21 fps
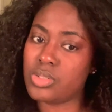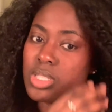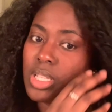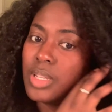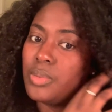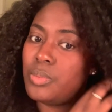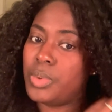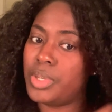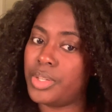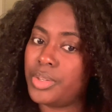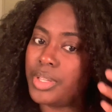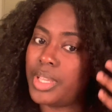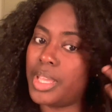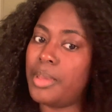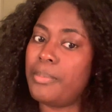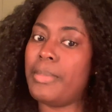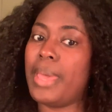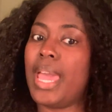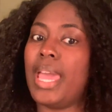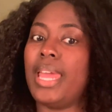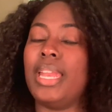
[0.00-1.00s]
It will get
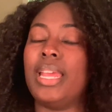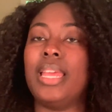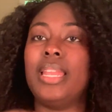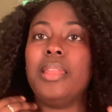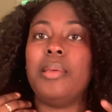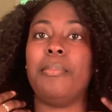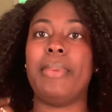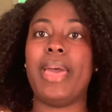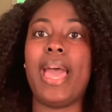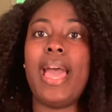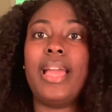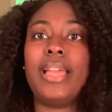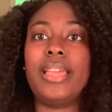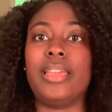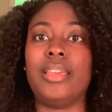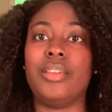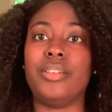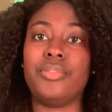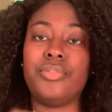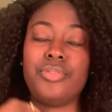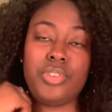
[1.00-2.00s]
matted in the back
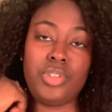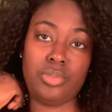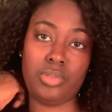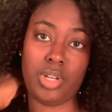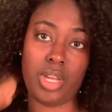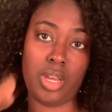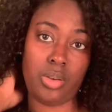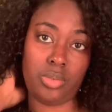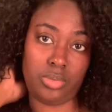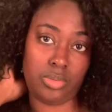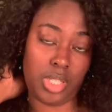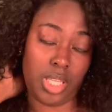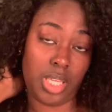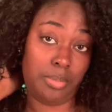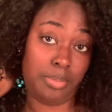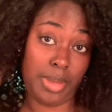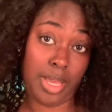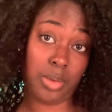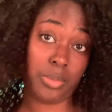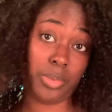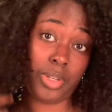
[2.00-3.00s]
if you don't keep
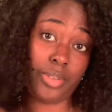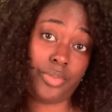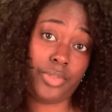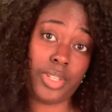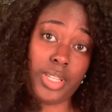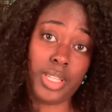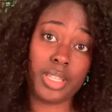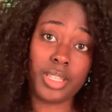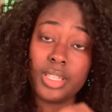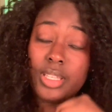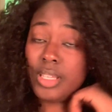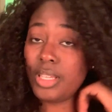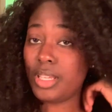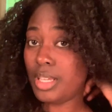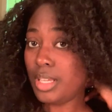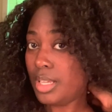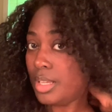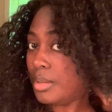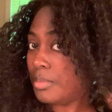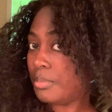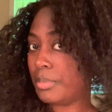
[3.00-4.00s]
up with it.
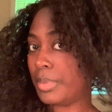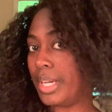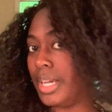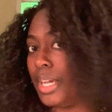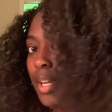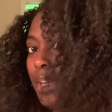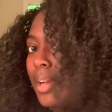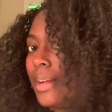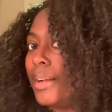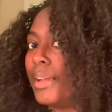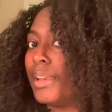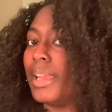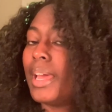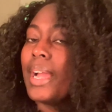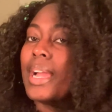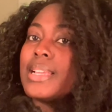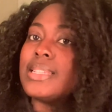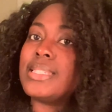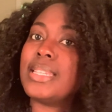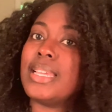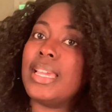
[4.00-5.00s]
But like I
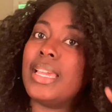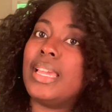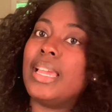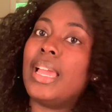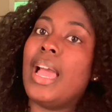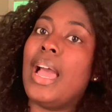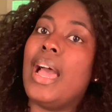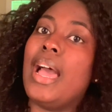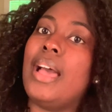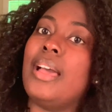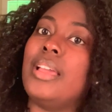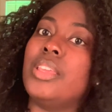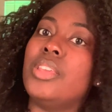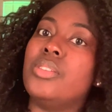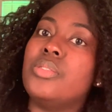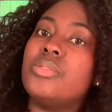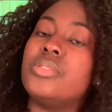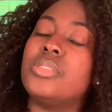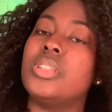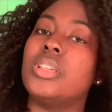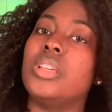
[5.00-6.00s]
said, I
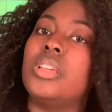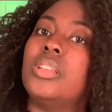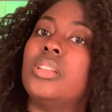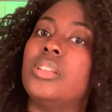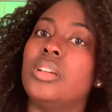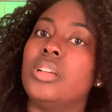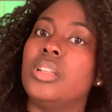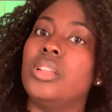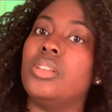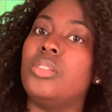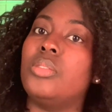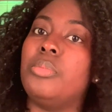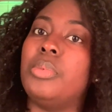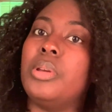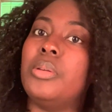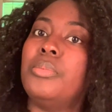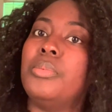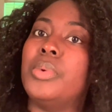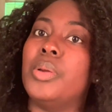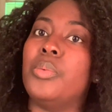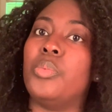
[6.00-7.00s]
used it a little bit
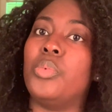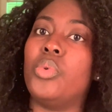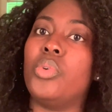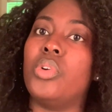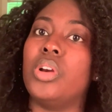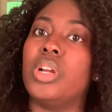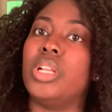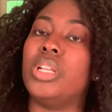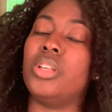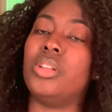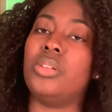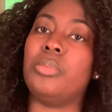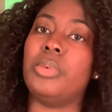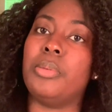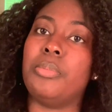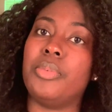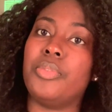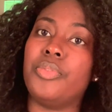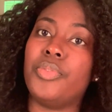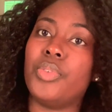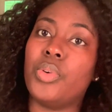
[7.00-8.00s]
and wore it a little bit
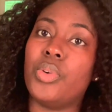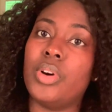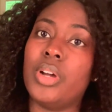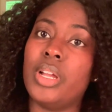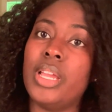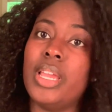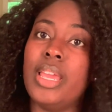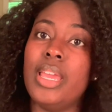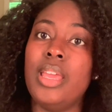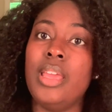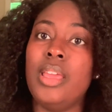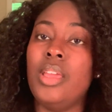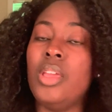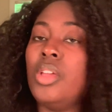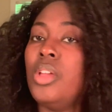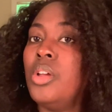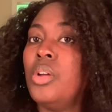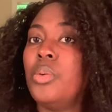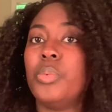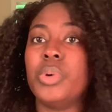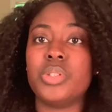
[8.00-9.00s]
before,
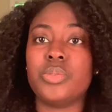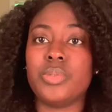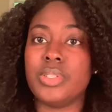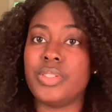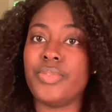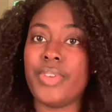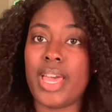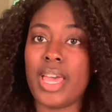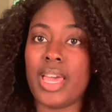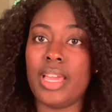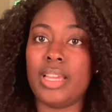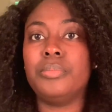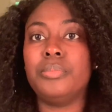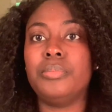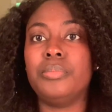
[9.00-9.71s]
which was fine.